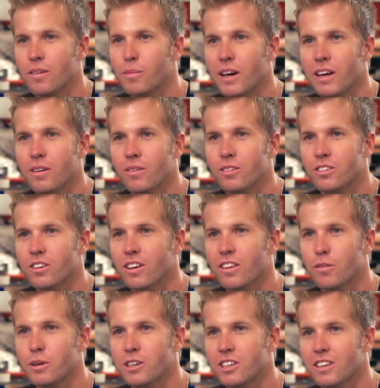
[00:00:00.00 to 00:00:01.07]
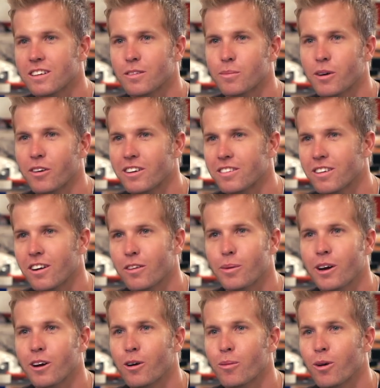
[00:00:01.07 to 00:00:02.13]
a manual transmission because my race cars
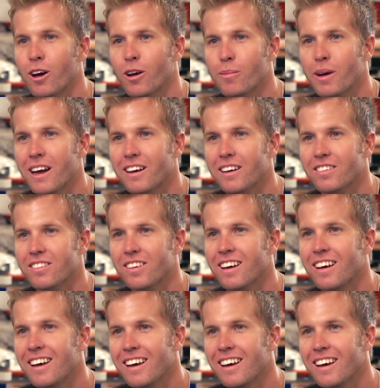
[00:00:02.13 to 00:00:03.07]
back home were automatics.